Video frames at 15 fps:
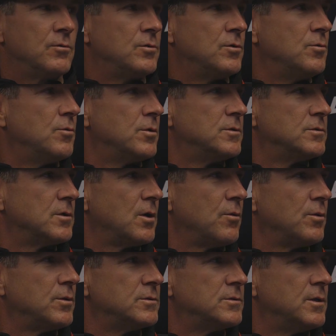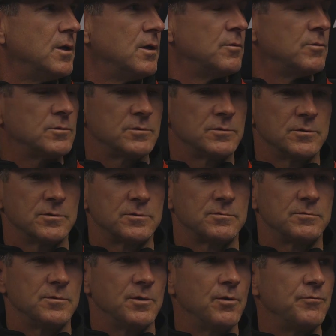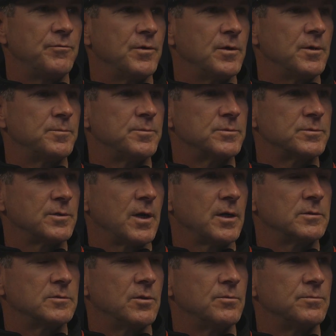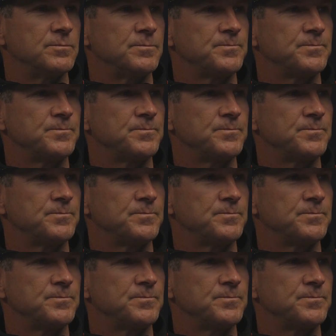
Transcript: do what he's always done, which is just, fill up the strike zone.